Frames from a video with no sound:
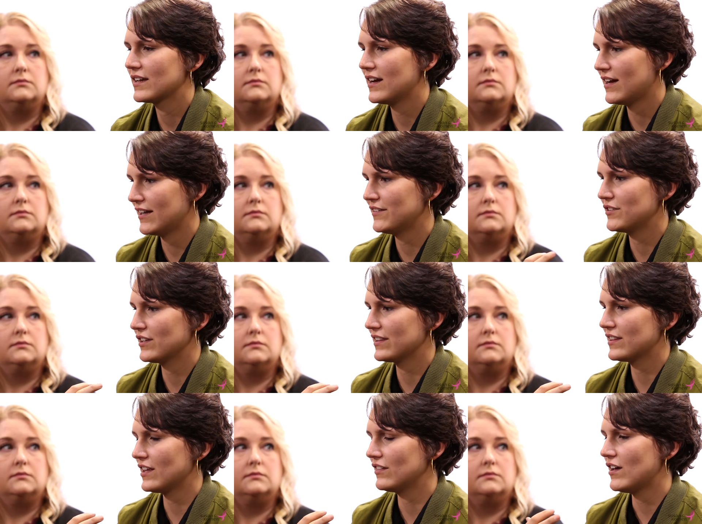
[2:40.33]
Speaker 1: I,
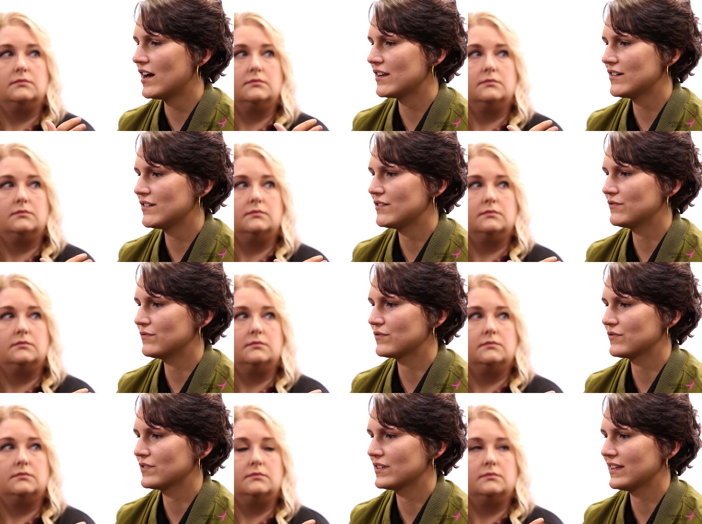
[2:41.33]
a lot of
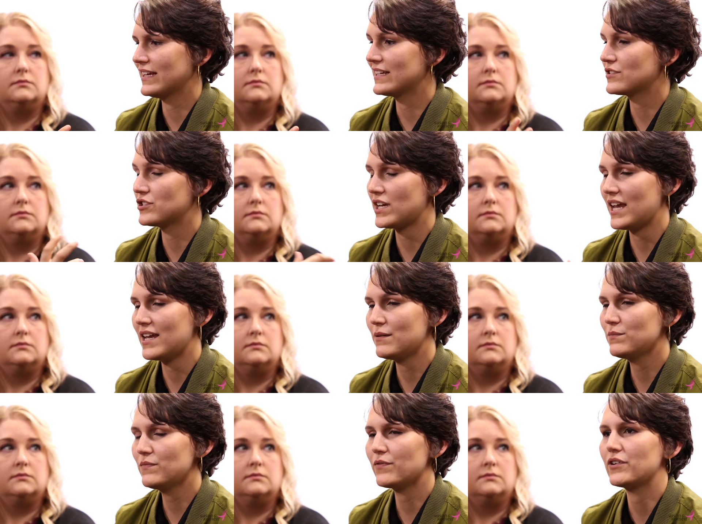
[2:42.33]
like
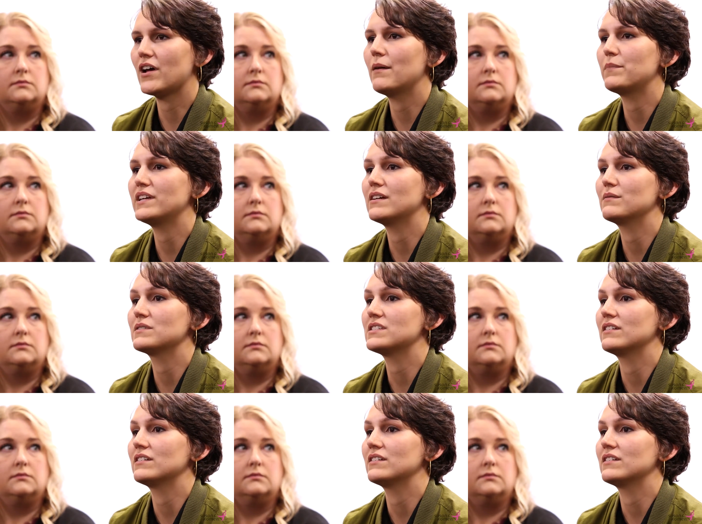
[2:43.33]
shame for not being able